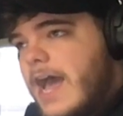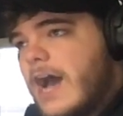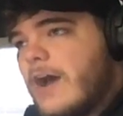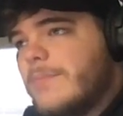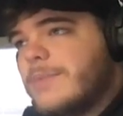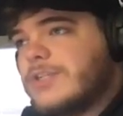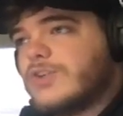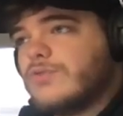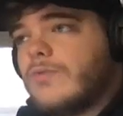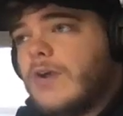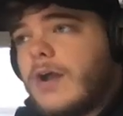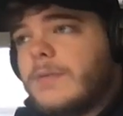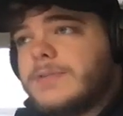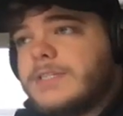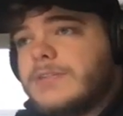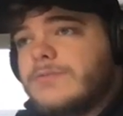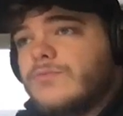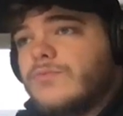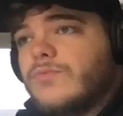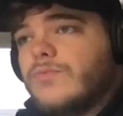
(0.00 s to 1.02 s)
how Mitchell
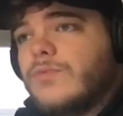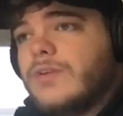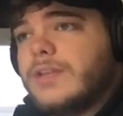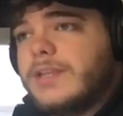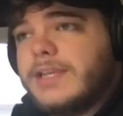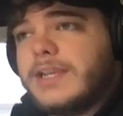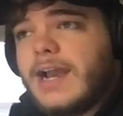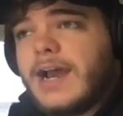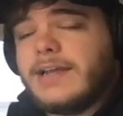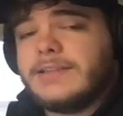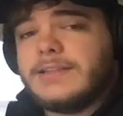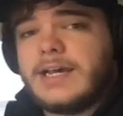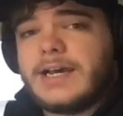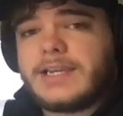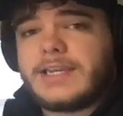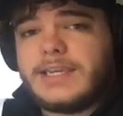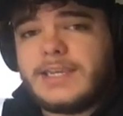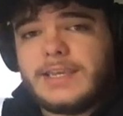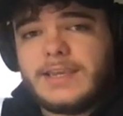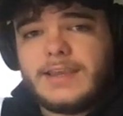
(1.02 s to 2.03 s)
Robinson really got
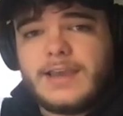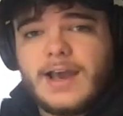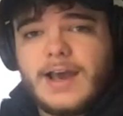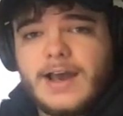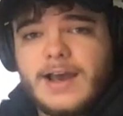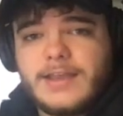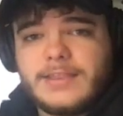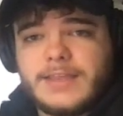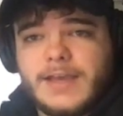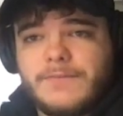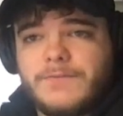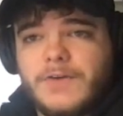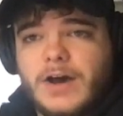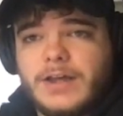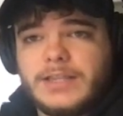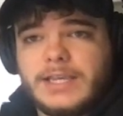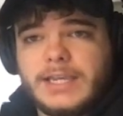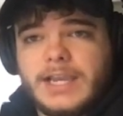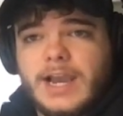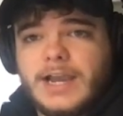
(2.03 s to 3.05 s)
lucky that
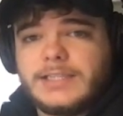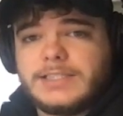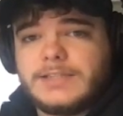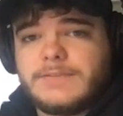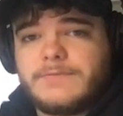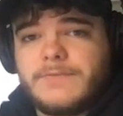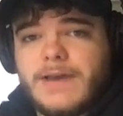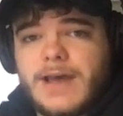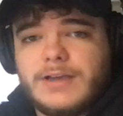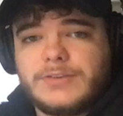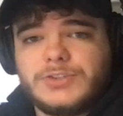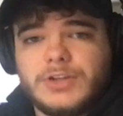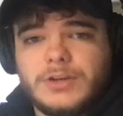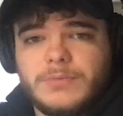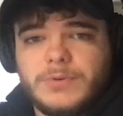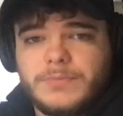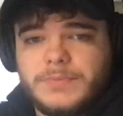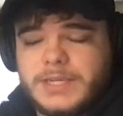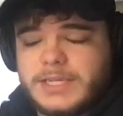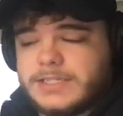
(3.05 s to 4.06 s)
Vonleh got into foul
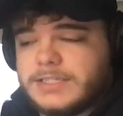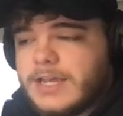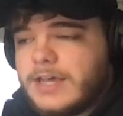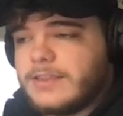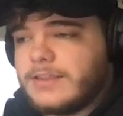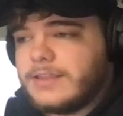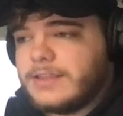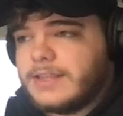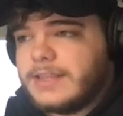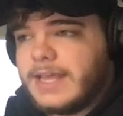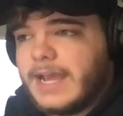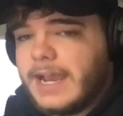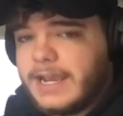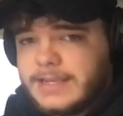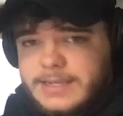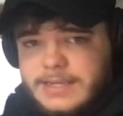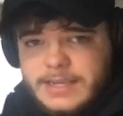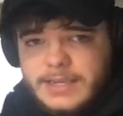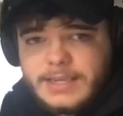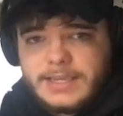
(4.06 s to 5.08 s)
trouble, because other than
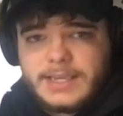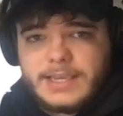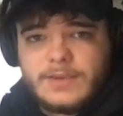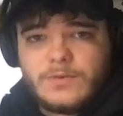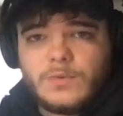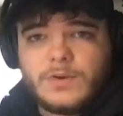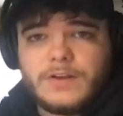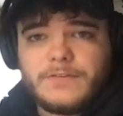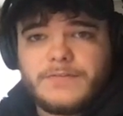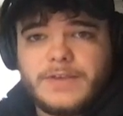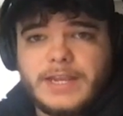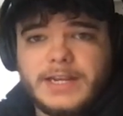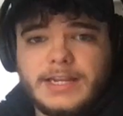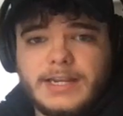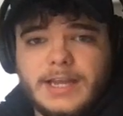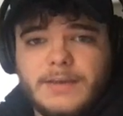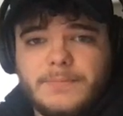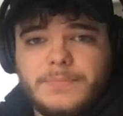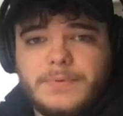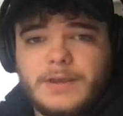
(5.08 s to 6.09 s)
that, he would have
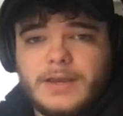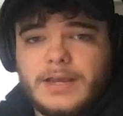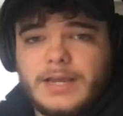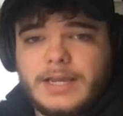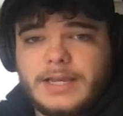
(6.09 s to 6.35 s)
ended up